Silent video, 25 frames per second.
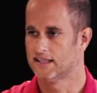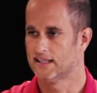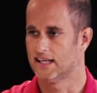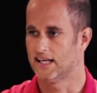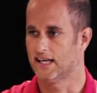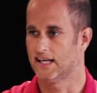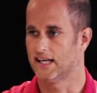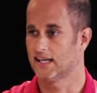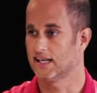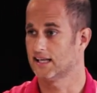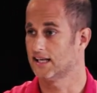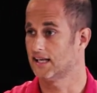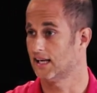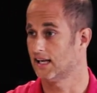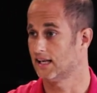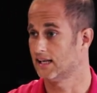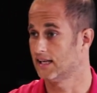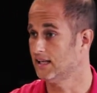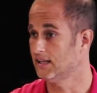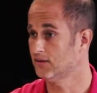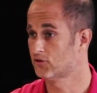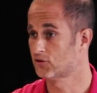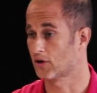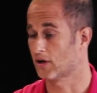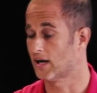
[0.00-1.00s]
And
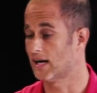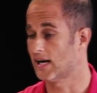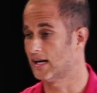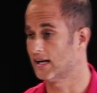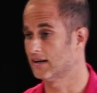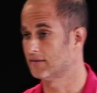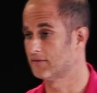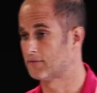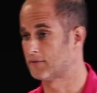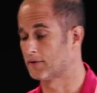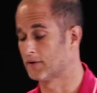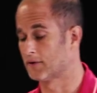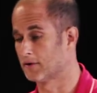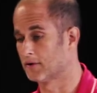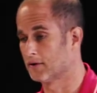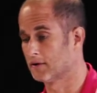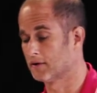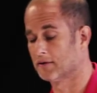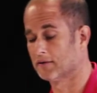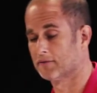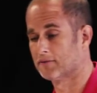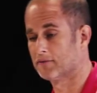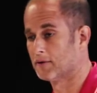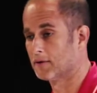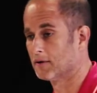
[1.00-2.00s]
he tried
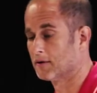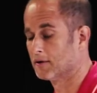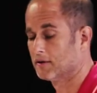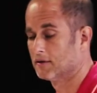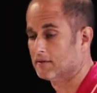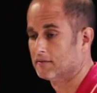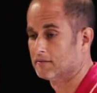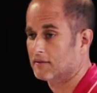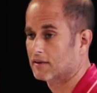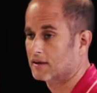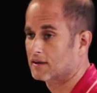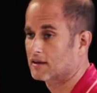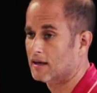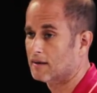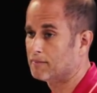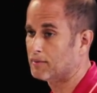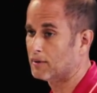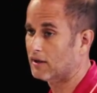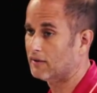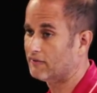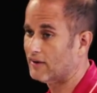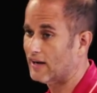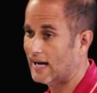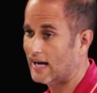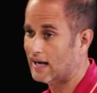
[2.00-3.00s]
for a
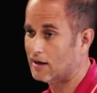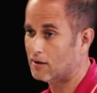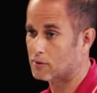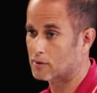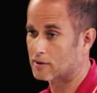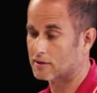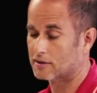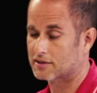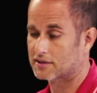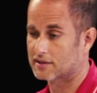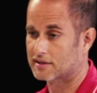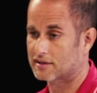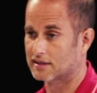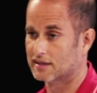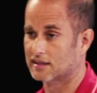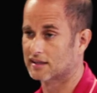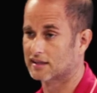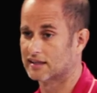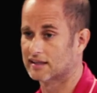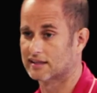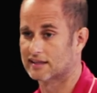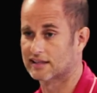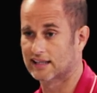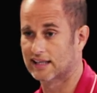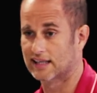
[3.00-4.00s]
couple of hours
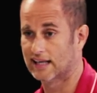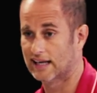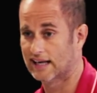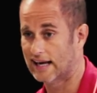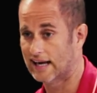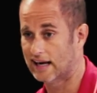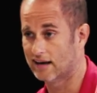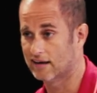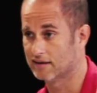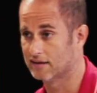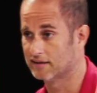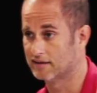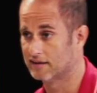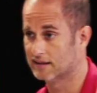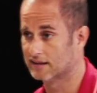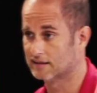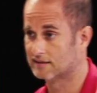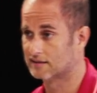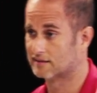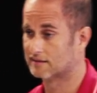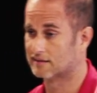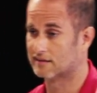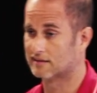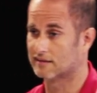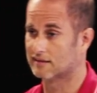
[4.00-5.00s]
to get out of
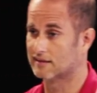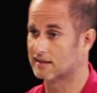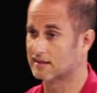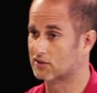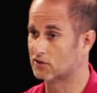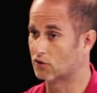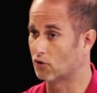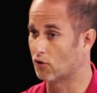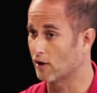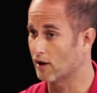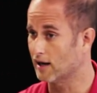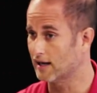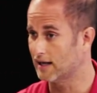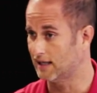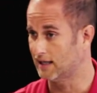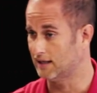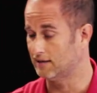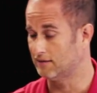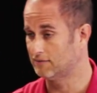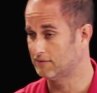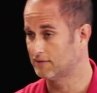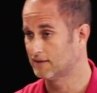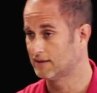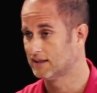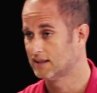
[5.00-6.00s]
this
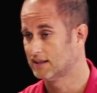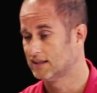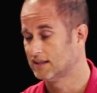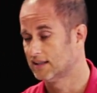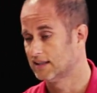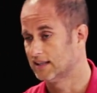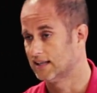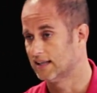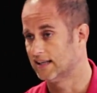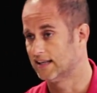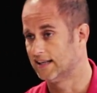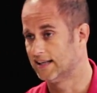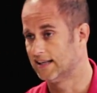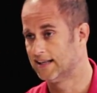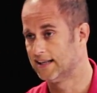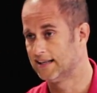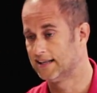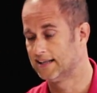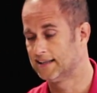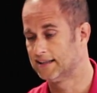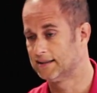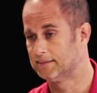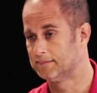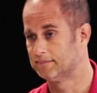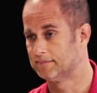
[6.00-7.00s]
grave.
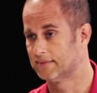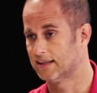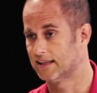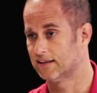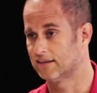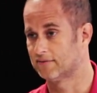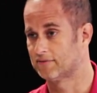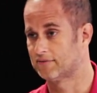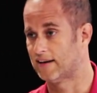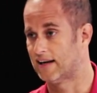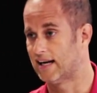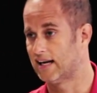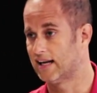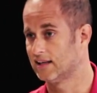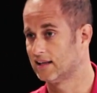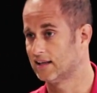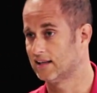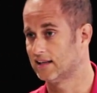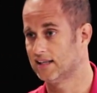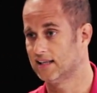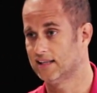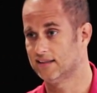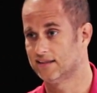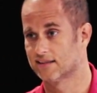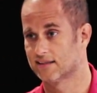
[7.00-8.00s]
And
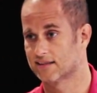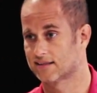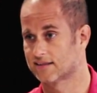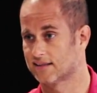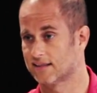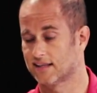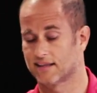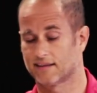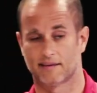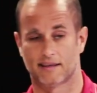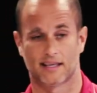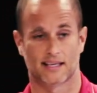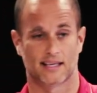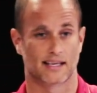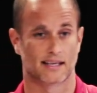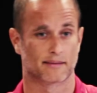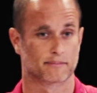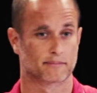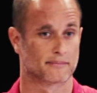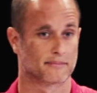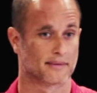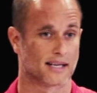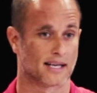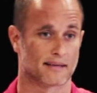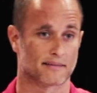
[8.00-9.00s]
finally he just said,
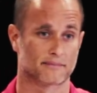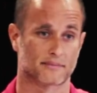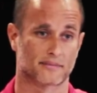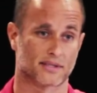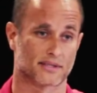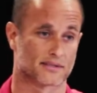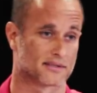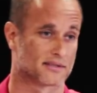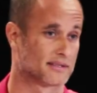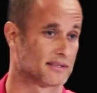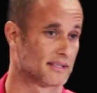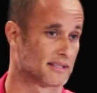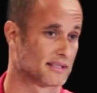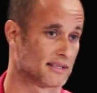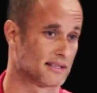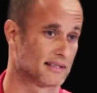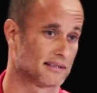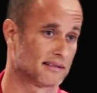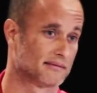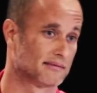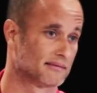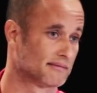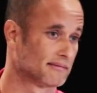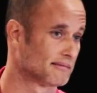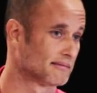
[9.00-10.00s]
"Man, I'm just
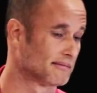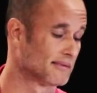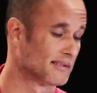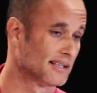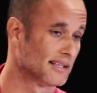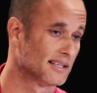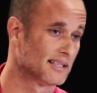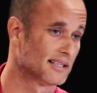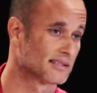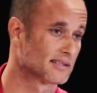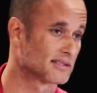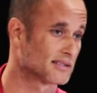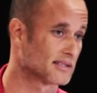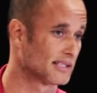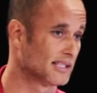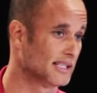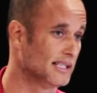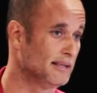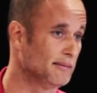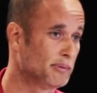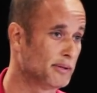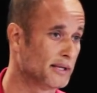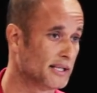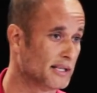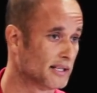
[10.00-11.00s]
gonna
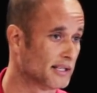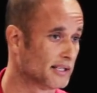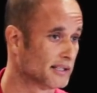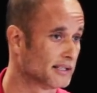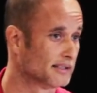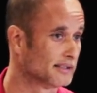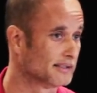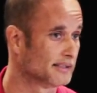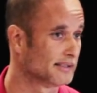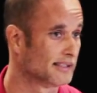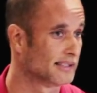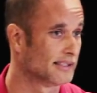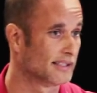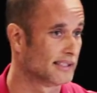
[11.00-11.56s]
sleep here.